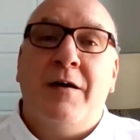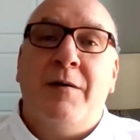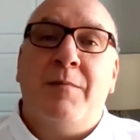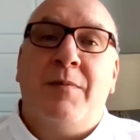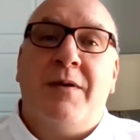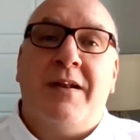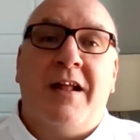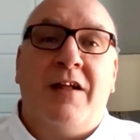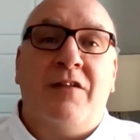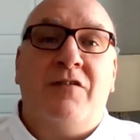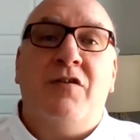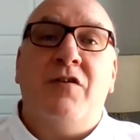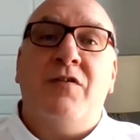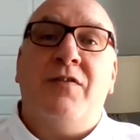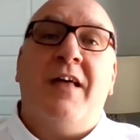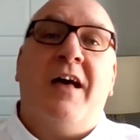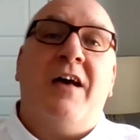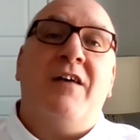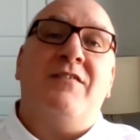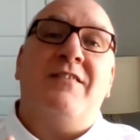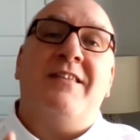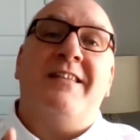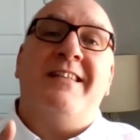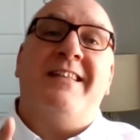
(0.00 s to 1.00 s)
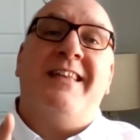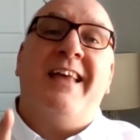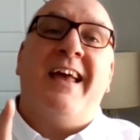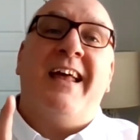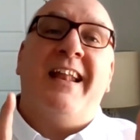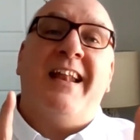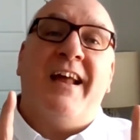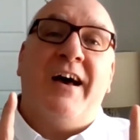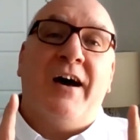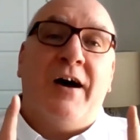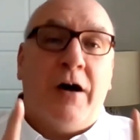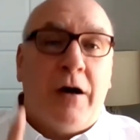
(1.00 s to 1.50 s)
But now
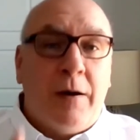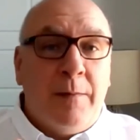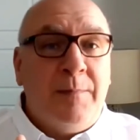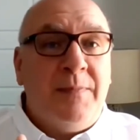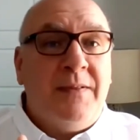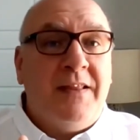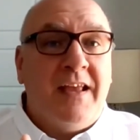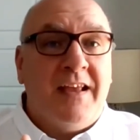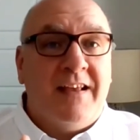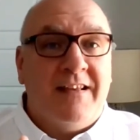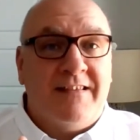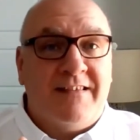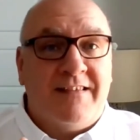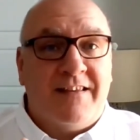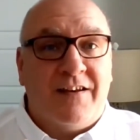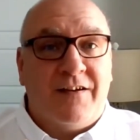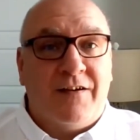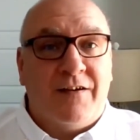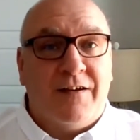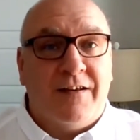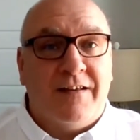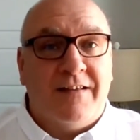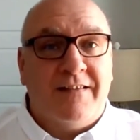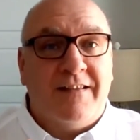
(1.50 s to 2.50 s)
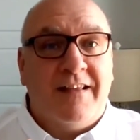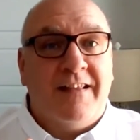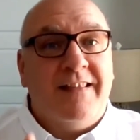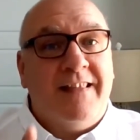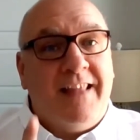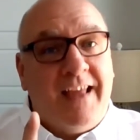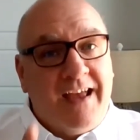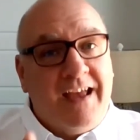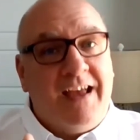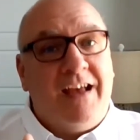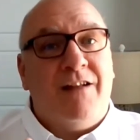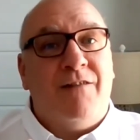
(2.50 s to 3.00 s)
2010 update series,
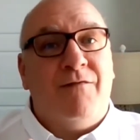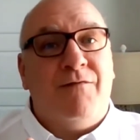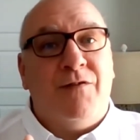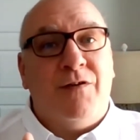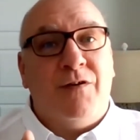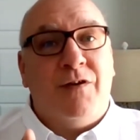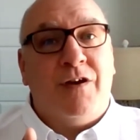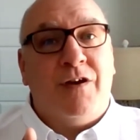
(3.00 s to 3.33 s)
that had a few